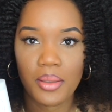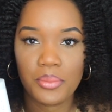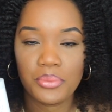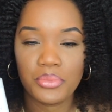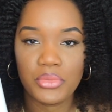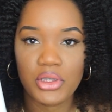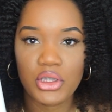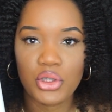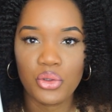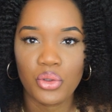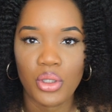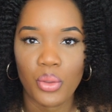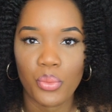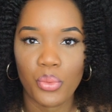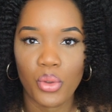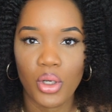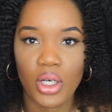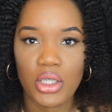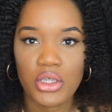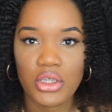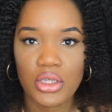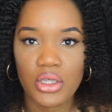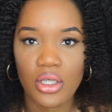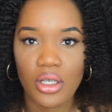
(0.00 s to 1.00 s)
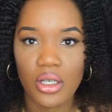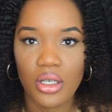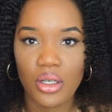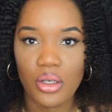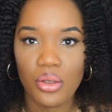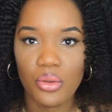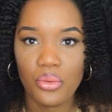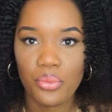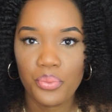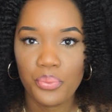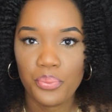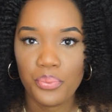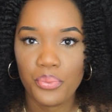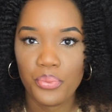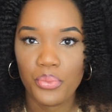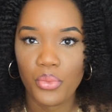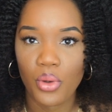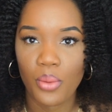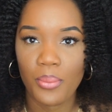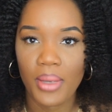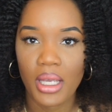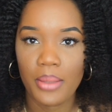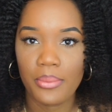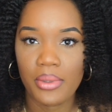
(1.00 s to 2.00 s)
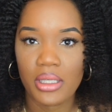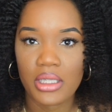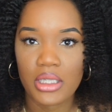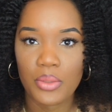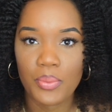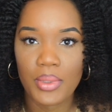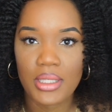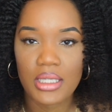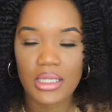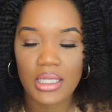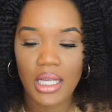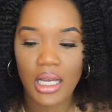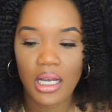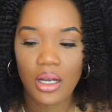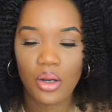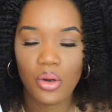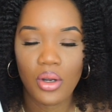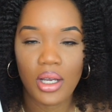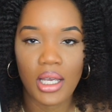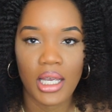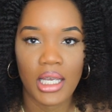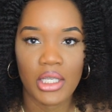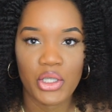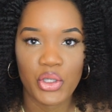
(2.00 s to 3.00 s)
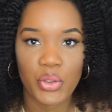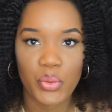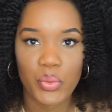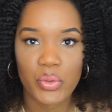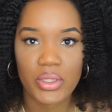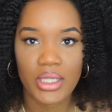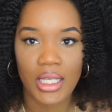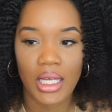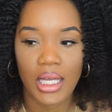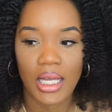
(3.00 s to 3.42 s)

just doing a wash and go or maybe a twist out and use